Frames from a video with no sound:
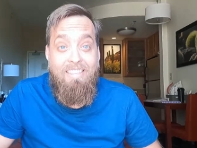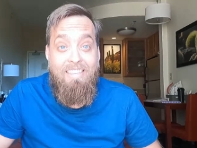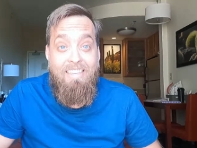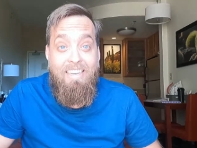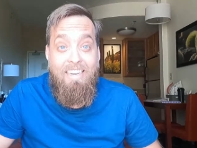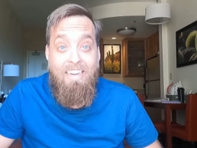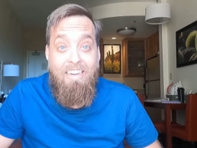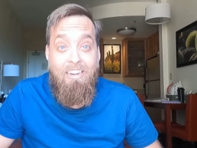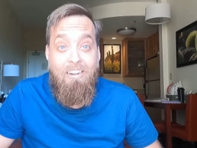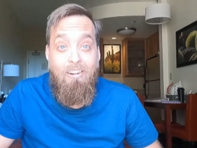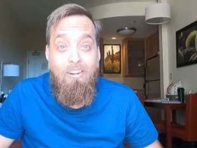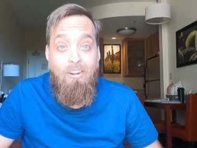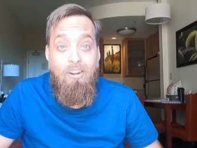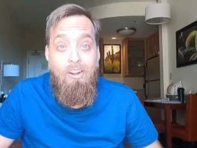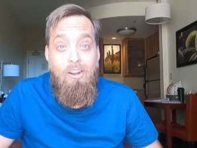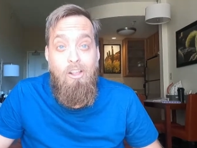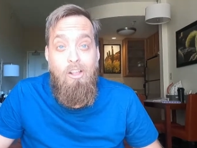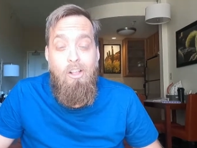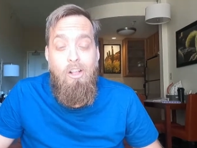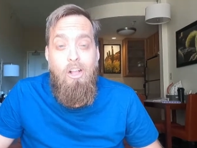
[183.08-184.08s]
is here.
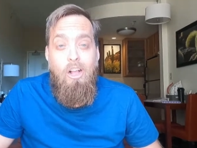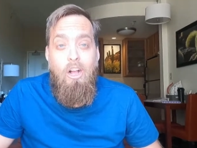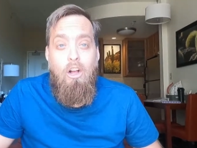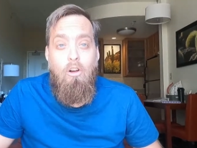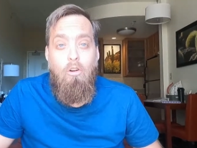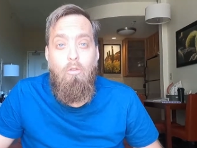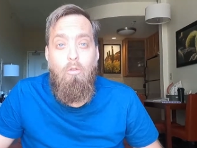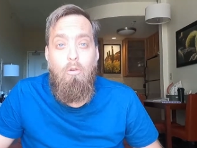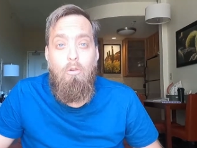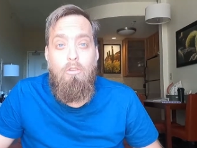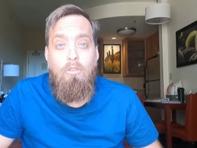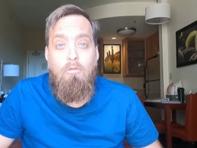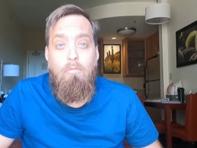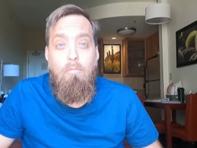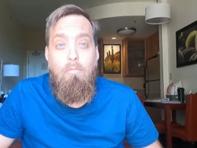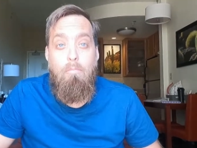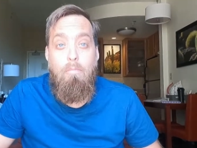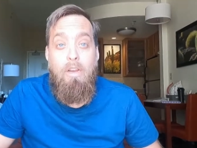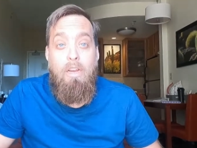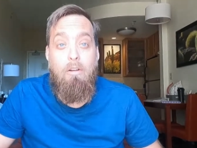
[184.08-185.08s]
I'll roll
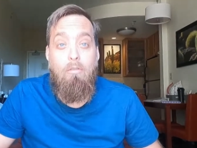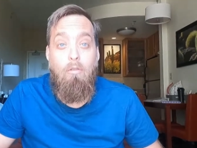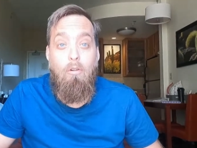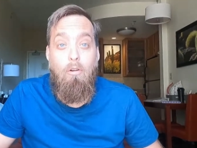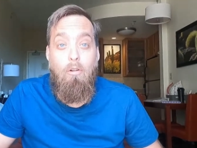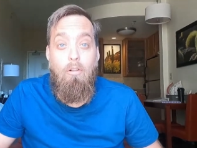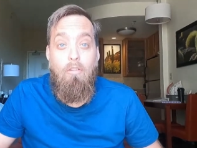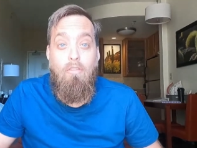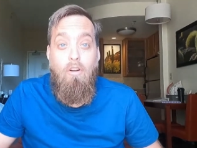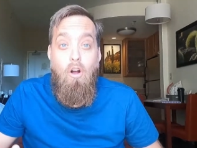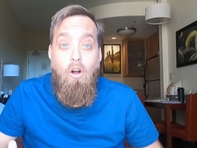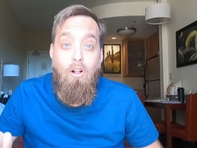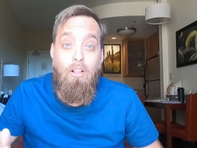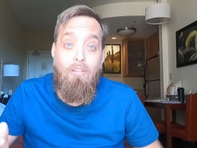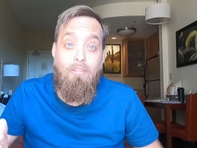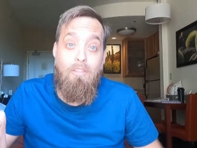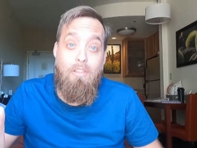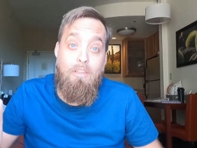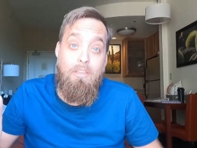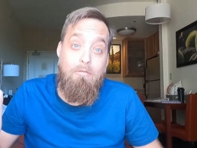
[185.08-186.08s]
some B-roll of all
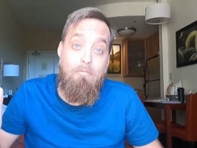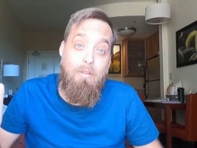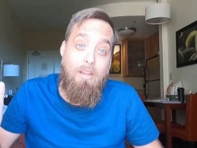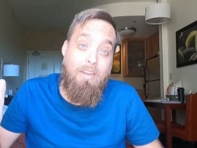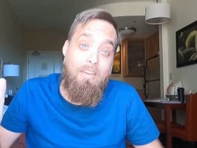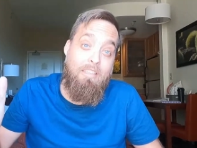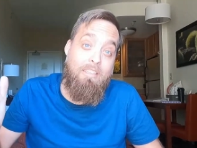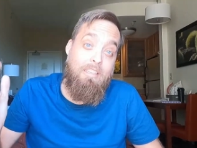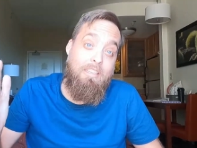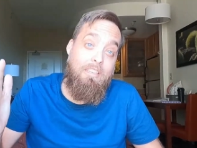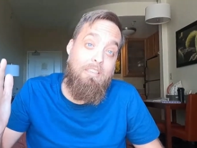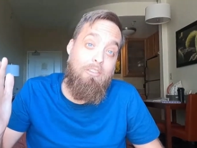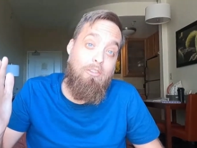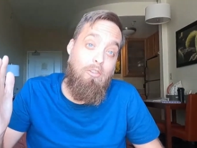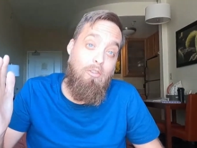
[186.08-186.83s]
of this medicine. It's